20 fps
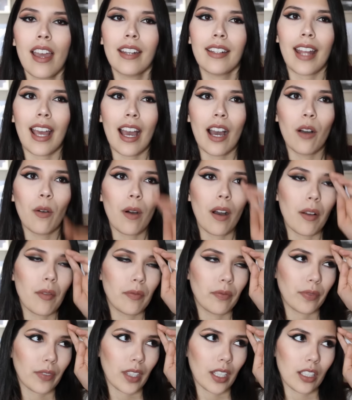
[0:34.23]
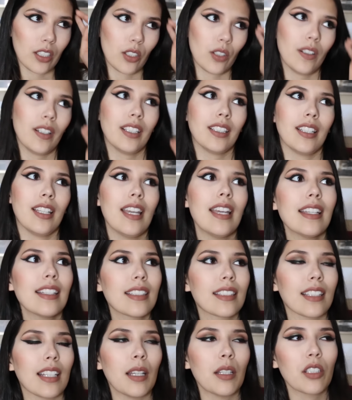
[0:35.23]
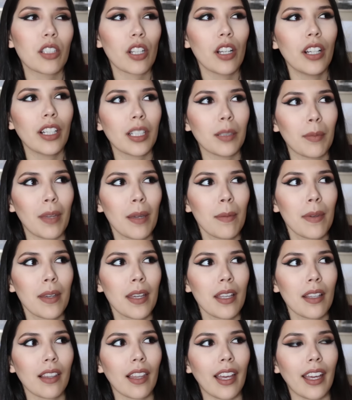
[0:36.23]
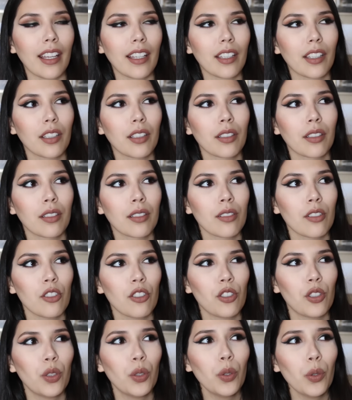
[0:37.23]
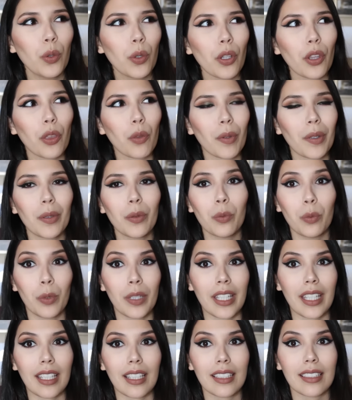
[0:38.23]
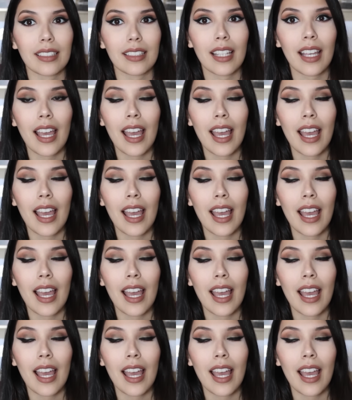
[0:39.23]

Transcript: Now, during this, it took maybe like 2 or 3 weeks.